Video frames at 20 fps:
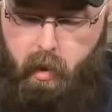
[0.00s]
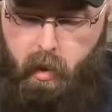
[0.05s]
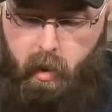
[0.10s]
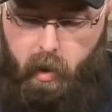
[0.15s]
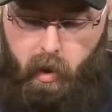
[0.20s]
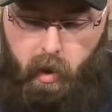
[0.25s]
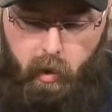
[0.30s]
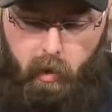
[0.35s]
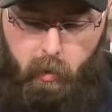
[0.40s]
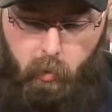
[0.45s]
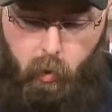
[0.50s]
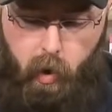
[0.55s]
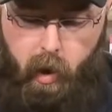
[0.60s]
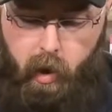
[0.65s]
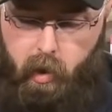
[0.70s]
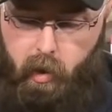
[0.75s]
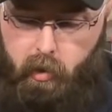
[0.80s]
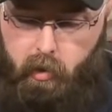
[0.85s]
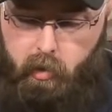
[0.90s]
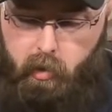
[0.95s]
and
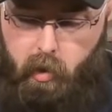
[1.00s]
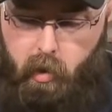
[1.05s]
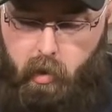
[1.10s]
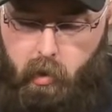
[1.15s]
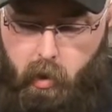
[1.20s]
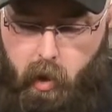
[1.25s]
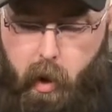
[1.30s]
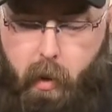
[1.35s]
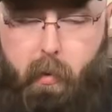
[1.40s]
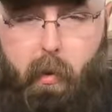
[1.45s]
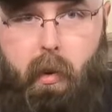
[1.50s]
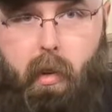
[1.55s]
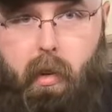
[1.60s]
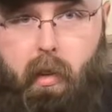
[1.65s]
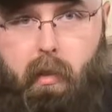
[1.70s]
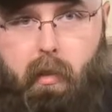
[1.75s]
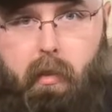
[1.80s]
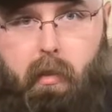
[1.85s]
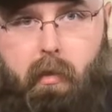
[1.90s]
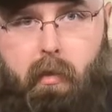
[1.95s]
why it's all covered
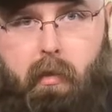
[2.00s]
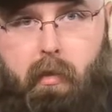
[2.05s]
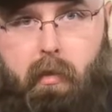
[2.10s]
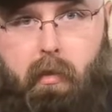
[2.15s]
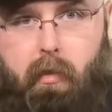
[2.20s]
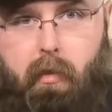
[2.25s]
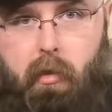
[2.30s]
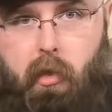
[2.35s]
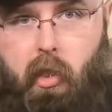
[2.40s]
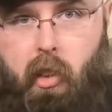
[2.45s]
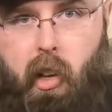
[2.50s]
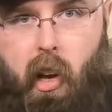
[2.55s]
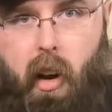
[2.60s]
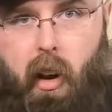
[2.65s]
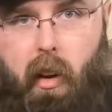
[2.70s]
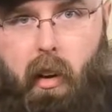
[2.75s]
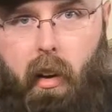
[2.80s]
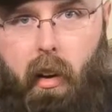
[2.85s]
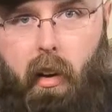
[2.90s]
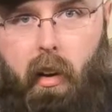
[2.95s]
in
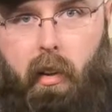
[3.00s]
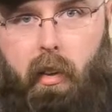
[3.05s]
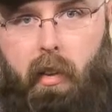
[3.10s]
gunk.